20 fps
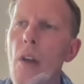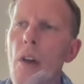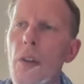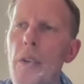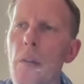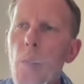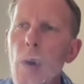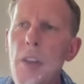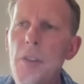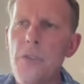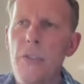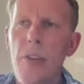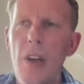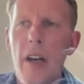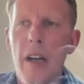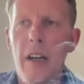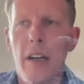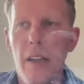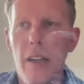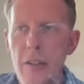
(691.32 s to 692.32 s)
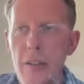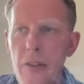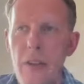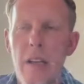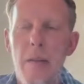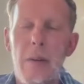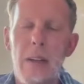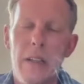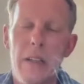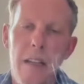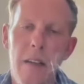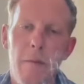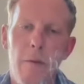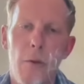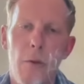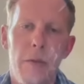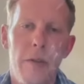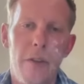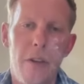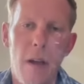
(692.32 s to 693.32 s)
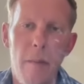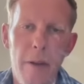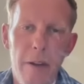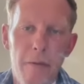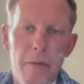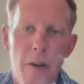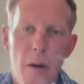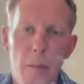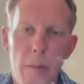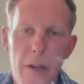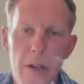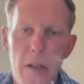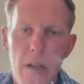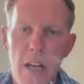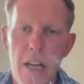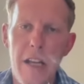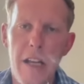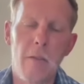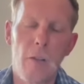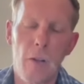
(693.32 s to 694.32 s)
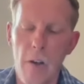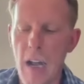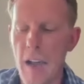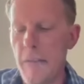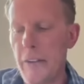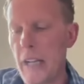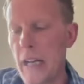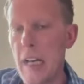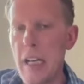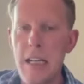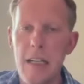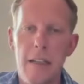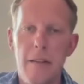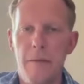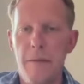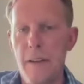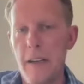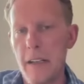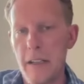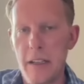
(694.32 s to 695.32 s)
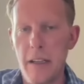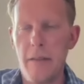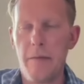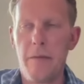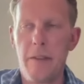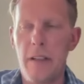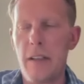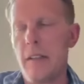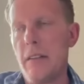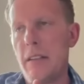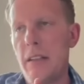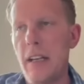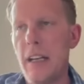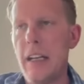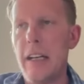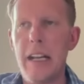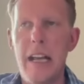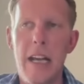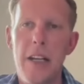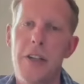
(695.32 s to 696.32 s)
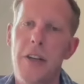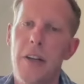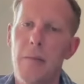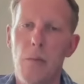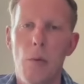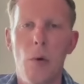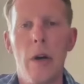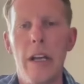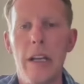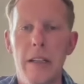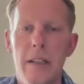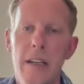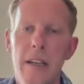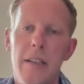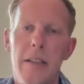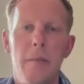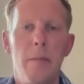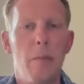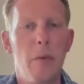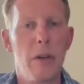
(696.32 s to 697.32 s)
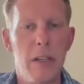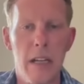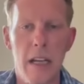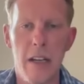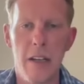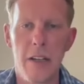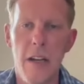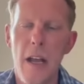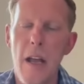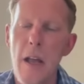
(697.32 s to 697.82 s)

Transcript: on the one side, I can see where Steve Laws is coming from, which is like, you've got to have a clear, definitive delineation of what is and isn't British.